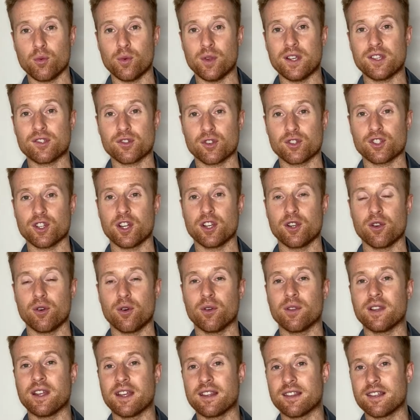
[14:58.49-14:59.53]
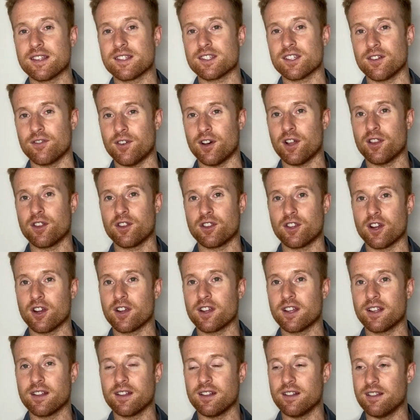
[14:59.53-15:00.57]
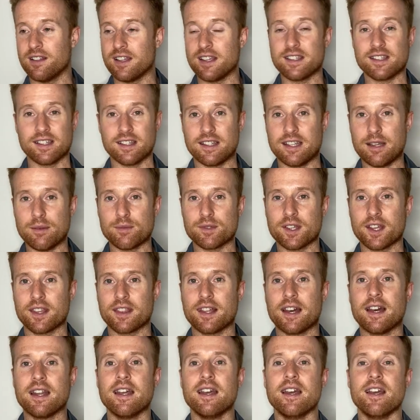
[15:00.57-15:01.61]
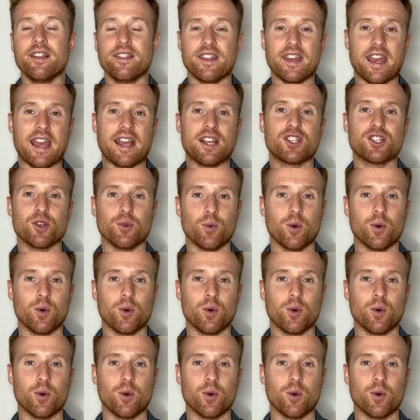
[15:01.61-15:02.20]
research on your own like this of all the target leagues and teams like that, the agent